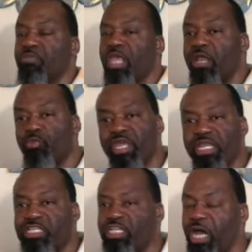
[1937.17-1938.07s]
and we
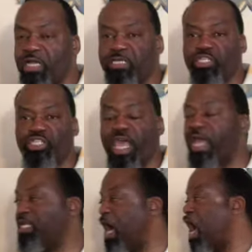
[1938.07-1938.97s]
need to
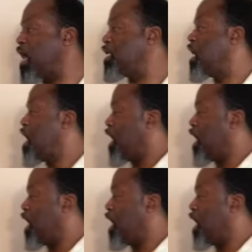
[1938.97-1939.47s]
understand God